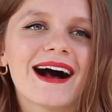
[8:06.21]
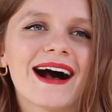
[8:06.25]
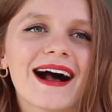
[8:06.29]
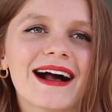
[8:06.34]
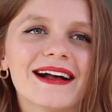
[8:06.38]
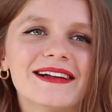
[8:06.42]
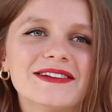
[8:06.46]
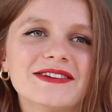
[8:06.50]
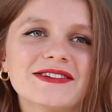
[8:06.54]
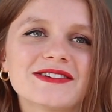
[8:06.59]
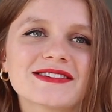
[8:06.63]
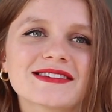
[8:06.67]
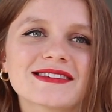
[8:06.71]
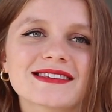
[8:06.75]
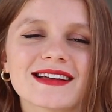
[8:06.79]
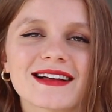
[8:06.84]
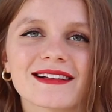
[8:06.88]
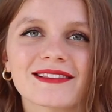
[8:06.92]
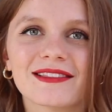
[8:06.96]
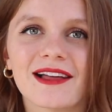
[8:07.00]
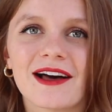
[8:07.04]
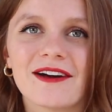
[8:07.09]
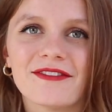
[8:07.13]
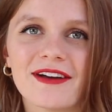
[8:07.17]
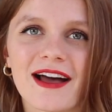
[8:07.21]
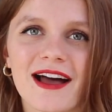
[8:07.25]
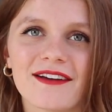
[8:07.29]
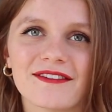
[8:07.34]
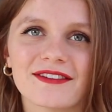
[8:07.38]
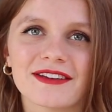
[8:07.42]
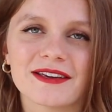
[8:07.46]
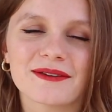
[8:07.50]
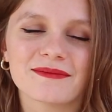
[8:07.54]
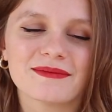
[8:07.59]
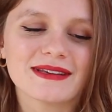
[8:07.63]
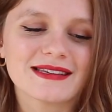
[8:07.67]
I just love
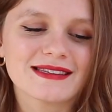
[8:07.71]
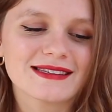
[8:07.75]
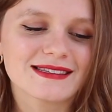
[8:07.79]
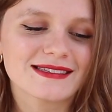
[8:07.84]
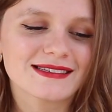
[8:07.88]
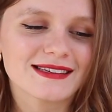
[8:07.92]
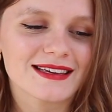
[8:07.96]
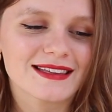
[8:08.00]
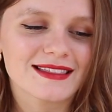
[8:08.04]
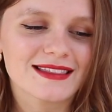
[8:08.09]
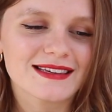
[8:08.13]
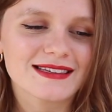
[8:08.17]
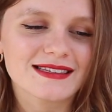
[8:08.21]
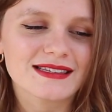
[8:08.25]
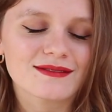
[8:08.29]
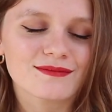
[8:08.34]
having pieces like this